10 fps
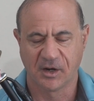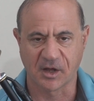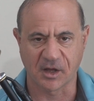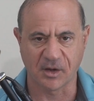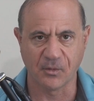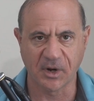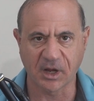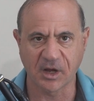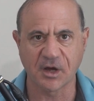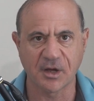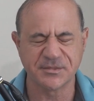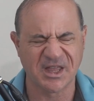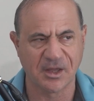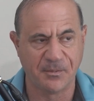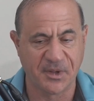Now, when it comes
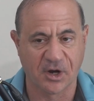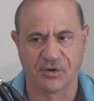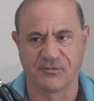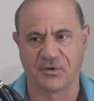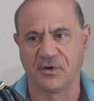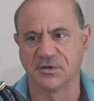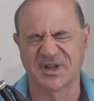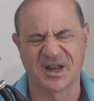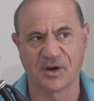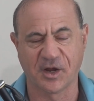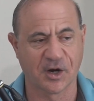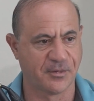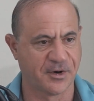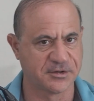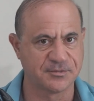to bigger roles, and I don't care
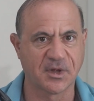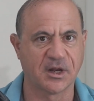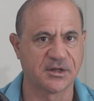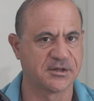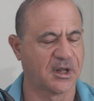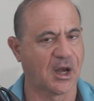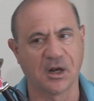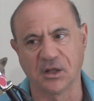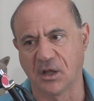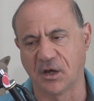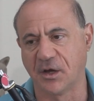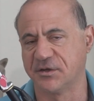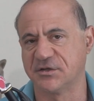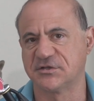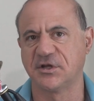where it's medicine,
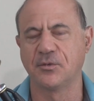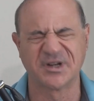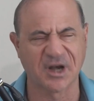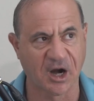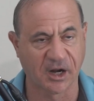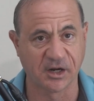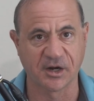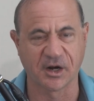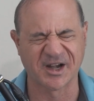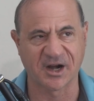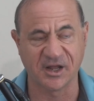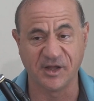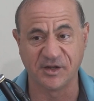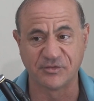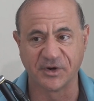law, distinguished architecture,
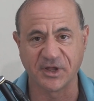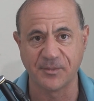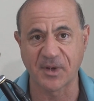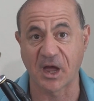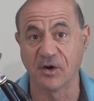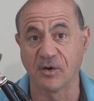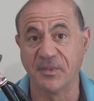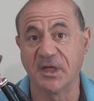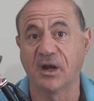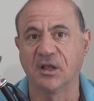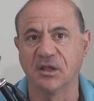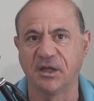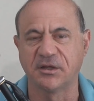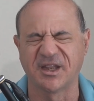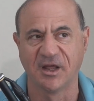it's really about your ability to
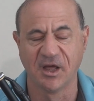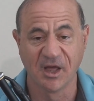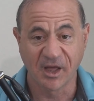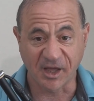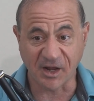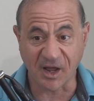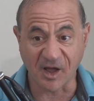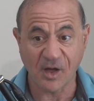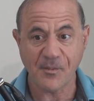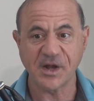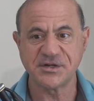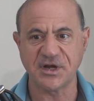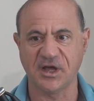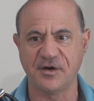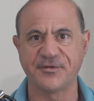listen and how
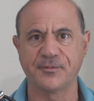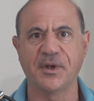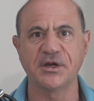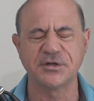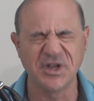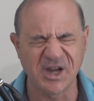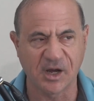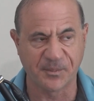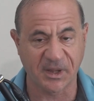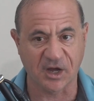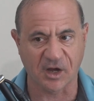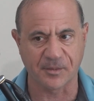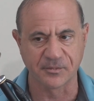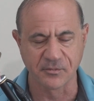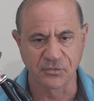much information you can pick
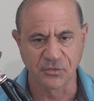up.